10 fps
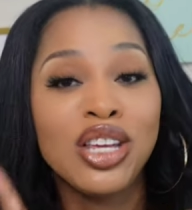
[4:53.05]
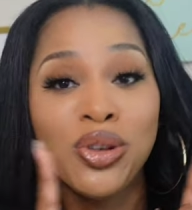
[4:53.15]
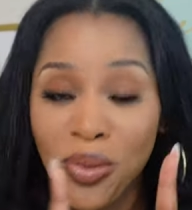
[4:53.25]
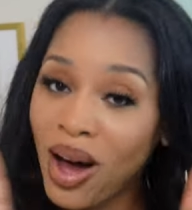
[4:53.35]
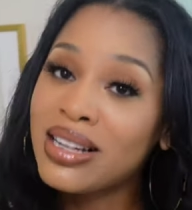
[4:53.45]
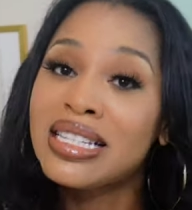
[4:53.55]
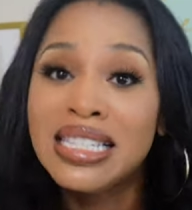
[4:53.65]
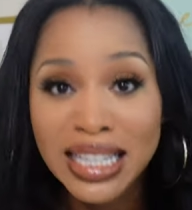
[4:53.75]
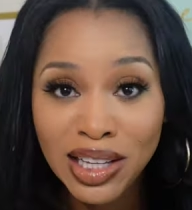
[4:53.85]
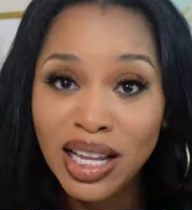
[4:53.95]
You are
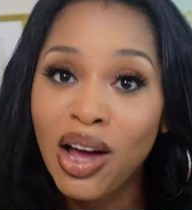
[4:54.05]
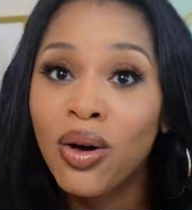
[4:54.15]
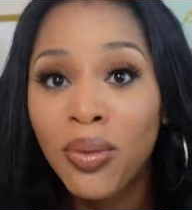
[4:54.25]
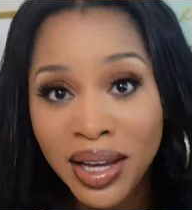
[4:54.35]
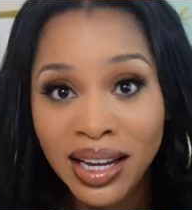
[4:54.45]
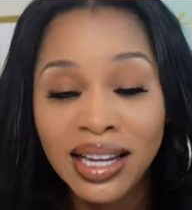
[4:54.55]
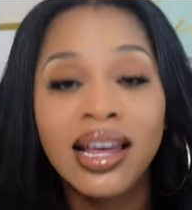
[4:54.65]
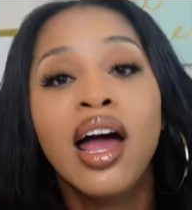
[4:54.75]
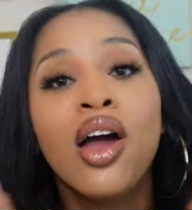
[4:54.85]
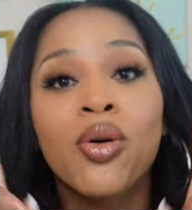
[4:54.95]
still a queen,
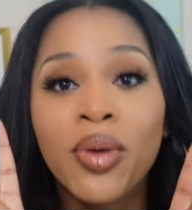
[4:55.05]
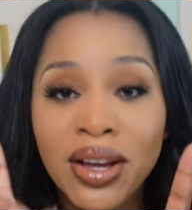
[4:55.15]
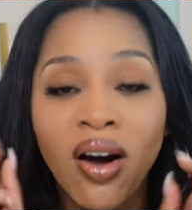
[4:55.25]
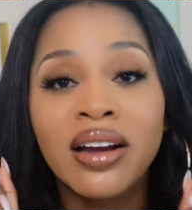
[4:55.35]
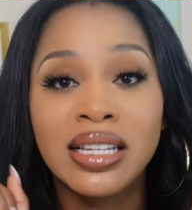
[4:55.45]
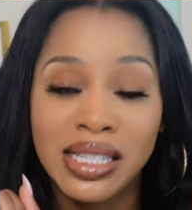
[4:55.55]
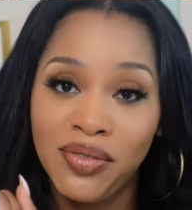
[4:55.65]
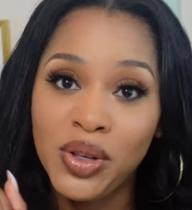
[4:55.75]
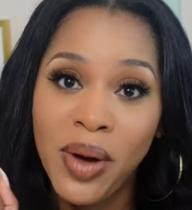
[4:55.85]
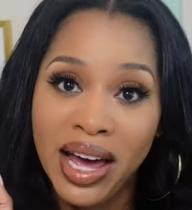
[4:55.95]
regardless
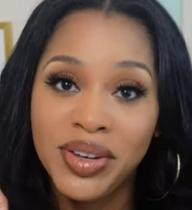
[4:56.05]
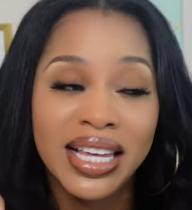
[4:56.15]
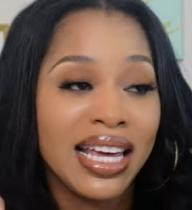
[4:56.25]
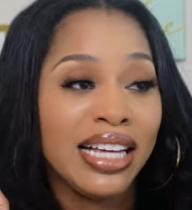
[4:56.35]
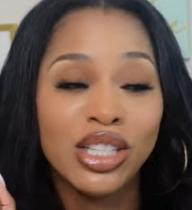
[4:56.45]
if you have a king.